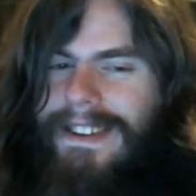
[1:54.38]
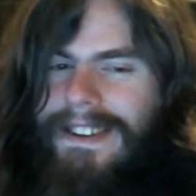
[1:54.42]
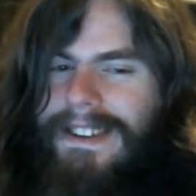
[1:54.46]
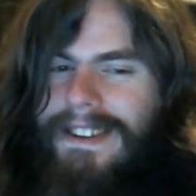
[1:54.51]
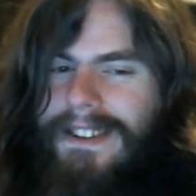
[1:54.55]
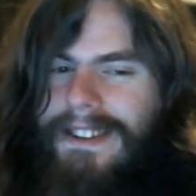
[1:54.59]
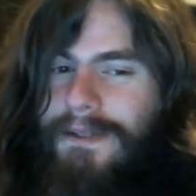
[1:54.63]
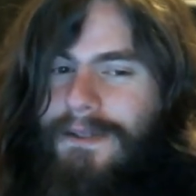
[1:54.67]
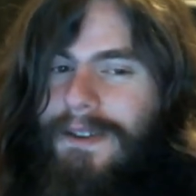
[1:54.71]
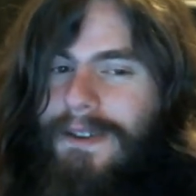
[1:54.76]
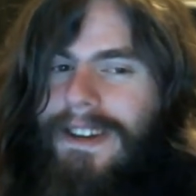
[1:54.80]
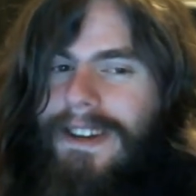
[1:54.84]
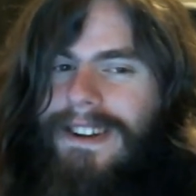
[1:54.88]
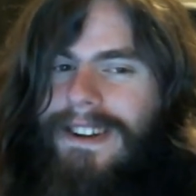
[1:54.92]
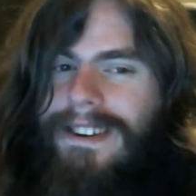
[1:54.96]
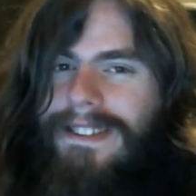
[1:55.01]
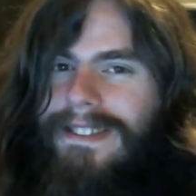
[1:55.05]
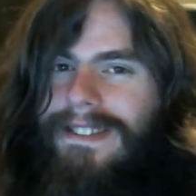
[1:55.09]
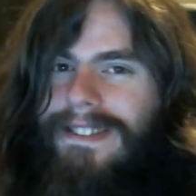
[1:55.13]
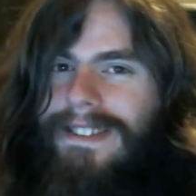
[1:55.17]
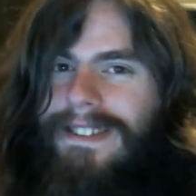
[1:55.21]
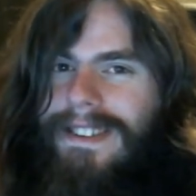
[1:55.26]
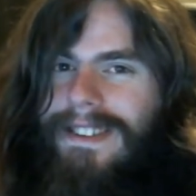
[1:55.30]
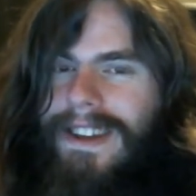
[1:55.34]
Two
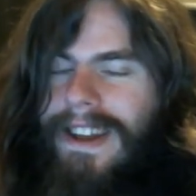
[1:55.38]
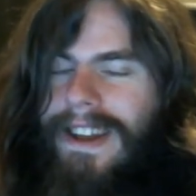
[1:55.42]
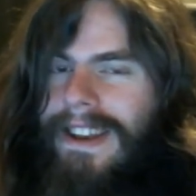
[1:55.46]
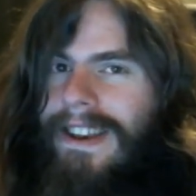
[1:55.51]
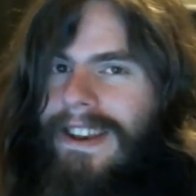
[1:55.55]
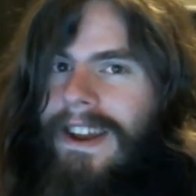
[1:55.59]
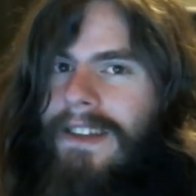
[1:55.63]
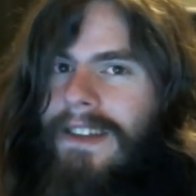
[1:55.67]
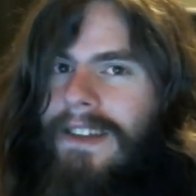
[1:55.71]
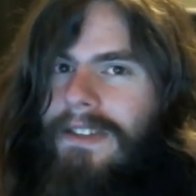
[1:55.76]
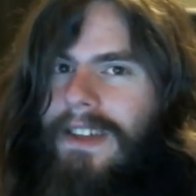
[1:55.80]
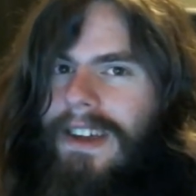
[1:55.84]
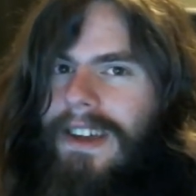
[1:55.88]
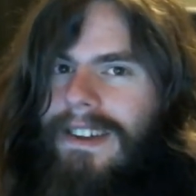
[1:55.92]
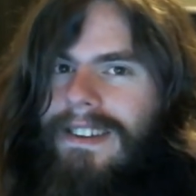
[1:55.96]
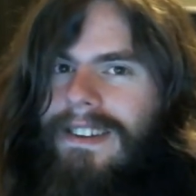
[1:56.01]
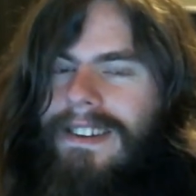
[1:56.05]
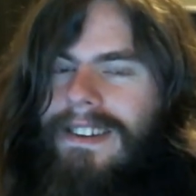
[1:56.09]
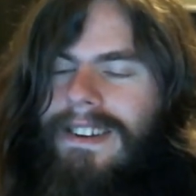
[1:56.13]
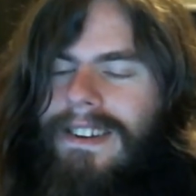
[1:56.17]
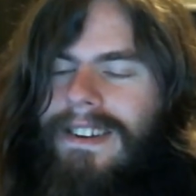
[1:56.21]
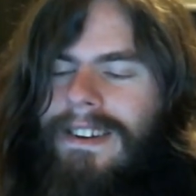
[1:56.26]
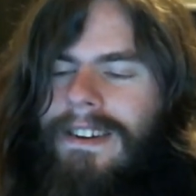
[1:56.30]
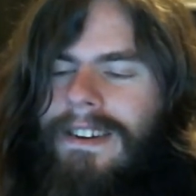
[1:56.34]
years and nothing.
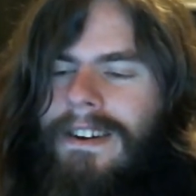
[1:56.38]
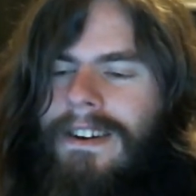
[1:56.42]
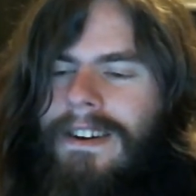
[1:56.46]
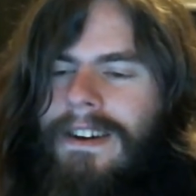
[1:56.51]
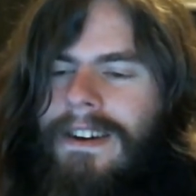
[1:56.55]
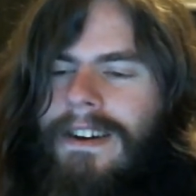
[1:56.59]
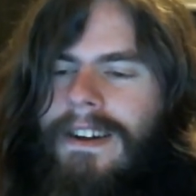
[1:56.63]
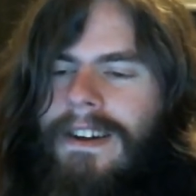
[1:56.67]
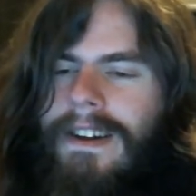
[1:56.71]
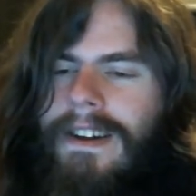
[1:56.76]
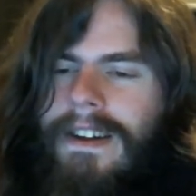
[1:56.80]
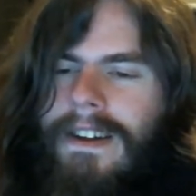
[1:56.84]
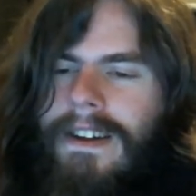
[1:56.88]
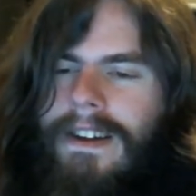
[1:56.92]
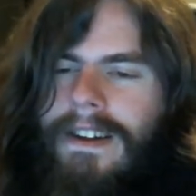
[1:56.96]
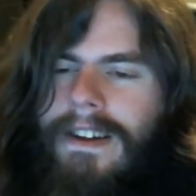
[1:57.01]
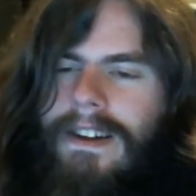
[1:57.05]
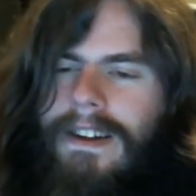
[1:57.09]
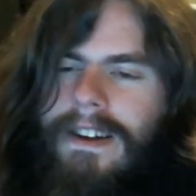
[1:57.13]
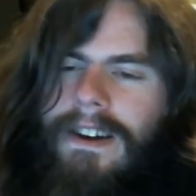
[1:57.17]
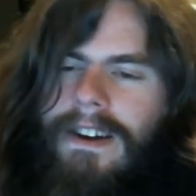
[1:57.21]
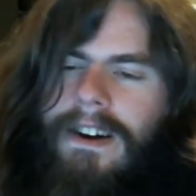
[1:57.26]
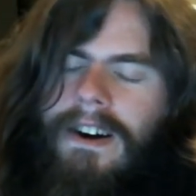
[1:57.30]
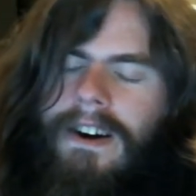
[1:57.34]

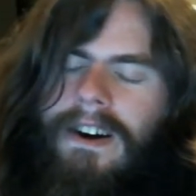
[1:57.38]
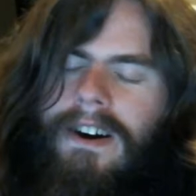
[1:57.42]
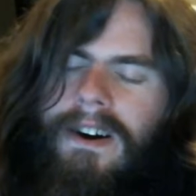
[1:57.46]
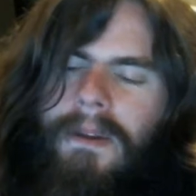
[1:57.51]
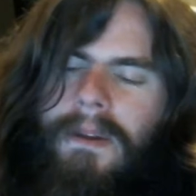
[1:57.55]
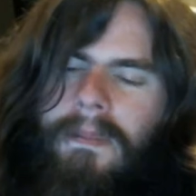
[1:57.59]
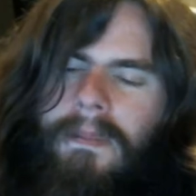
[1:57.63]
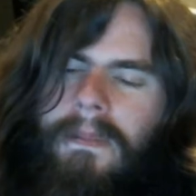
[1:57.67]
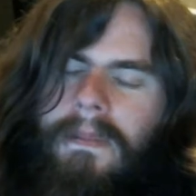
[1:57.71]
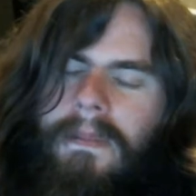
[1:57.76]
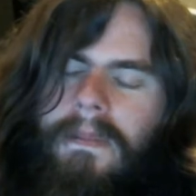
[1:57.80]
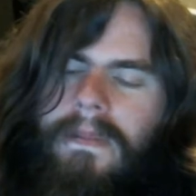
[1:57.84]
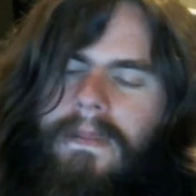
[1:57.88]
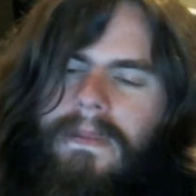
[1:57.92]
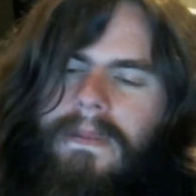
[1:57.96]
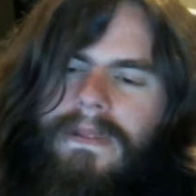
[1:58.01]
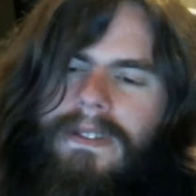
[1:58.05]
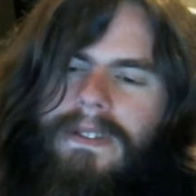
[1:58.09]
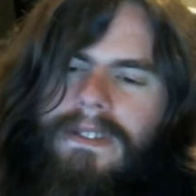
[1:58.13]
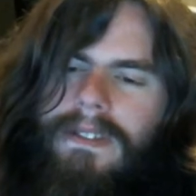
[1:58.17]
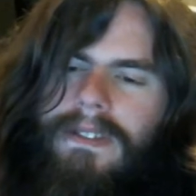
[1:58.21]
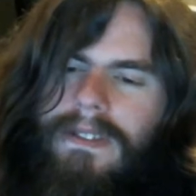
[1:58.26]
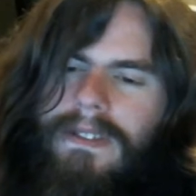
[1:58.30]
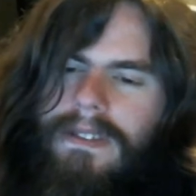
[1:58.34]
Um
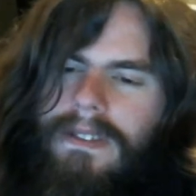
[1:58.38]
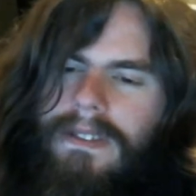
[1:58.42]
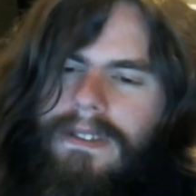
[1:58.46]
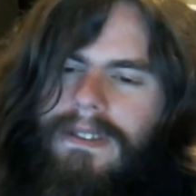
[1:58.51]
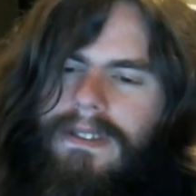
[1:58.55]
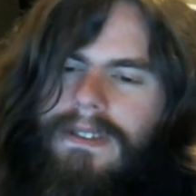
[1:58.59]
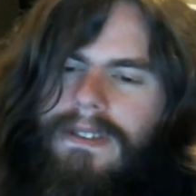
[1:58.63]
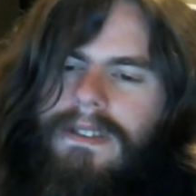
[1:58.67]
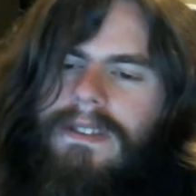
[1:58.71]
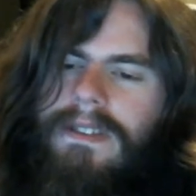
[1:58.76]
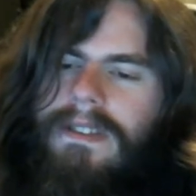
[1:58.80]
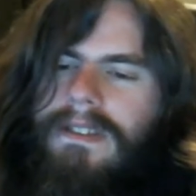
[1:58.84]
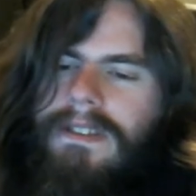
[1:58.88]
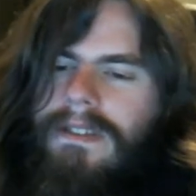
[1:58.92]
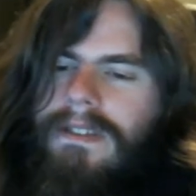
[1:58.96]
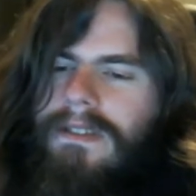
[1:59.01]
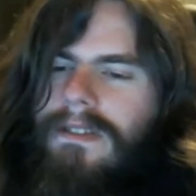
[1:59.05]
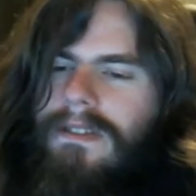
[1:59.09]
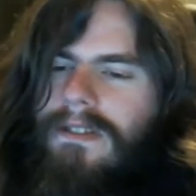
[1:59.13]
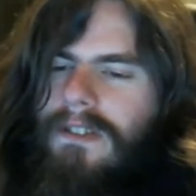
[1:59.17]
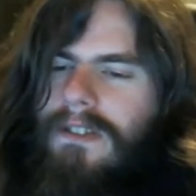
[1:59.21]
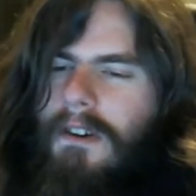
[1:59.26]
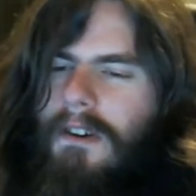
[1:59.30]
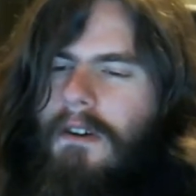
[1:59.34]

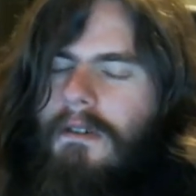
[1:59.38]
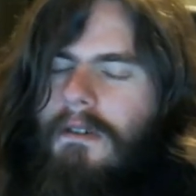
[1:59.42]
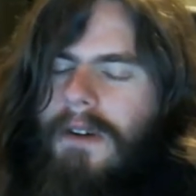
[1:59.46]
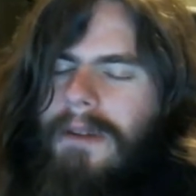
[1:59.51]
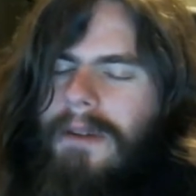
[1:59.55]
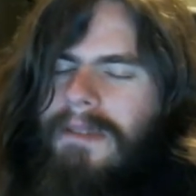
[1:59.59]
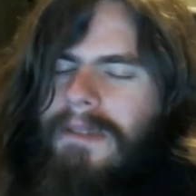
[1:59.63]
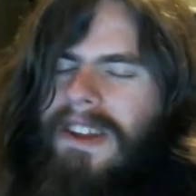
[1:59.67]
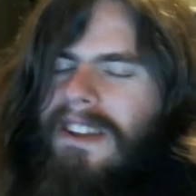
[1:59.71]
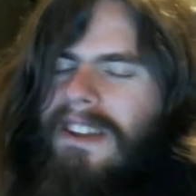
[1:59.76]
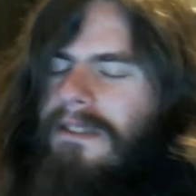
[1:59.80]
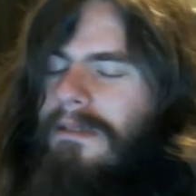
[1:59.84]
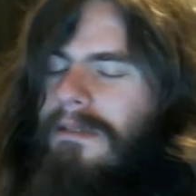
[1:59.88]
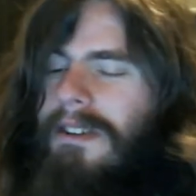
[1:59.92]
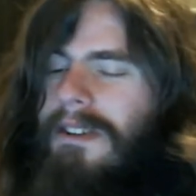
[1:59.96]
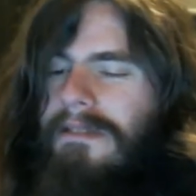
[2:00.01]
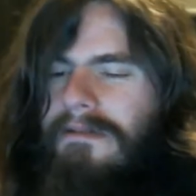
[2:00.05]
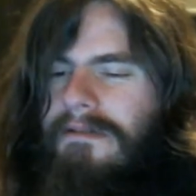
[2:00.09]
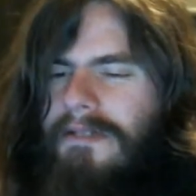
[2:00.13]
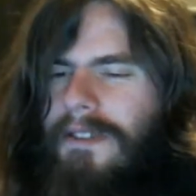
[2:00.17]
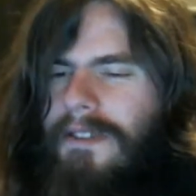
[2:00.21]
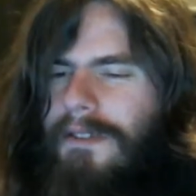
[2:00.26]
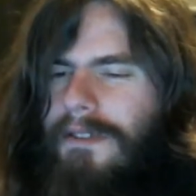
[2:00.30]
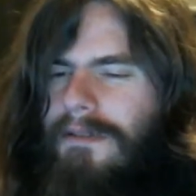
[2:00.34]
so, I mean, you can
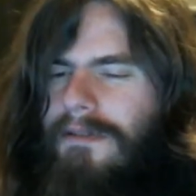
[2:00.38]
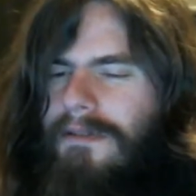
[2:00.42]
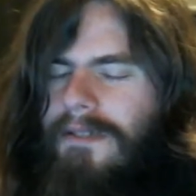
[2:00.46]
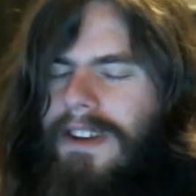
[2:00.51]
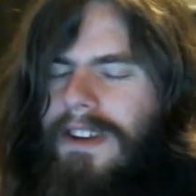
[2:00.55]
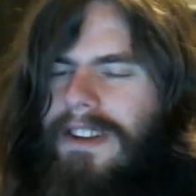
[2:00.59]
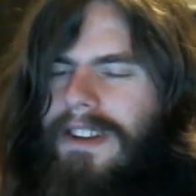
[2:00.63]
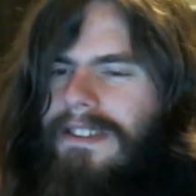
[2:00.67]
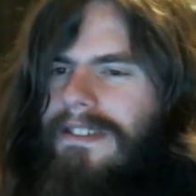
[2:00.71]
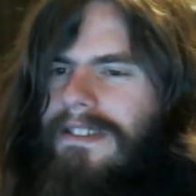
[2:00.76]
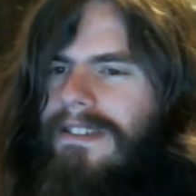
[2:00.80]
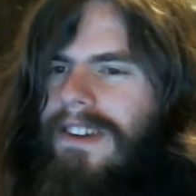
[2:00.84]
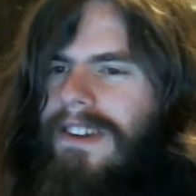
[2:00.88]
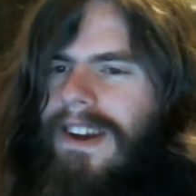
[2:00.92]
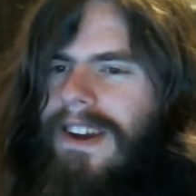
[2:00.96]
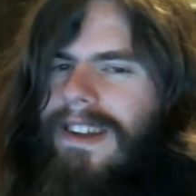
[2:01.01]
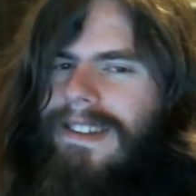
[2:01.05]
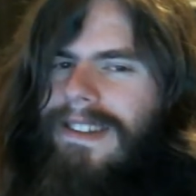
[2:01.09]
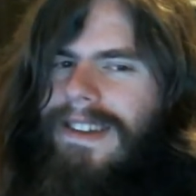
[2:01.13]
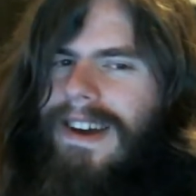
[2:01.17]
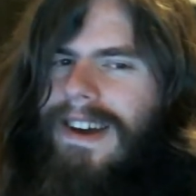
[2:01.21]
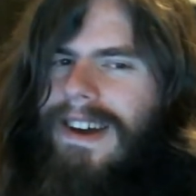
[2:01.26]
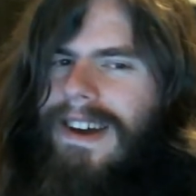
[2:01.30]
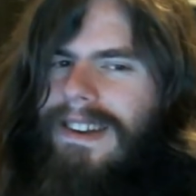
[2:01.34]
feel free to
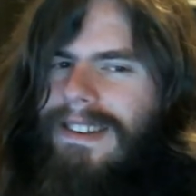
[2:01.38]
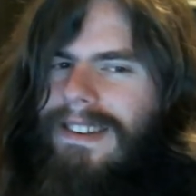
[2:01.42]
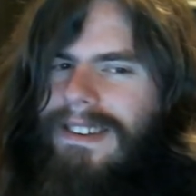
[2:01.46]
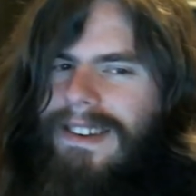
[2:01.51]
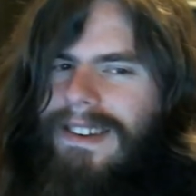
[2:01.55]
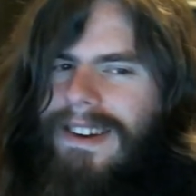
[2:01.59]
sign that.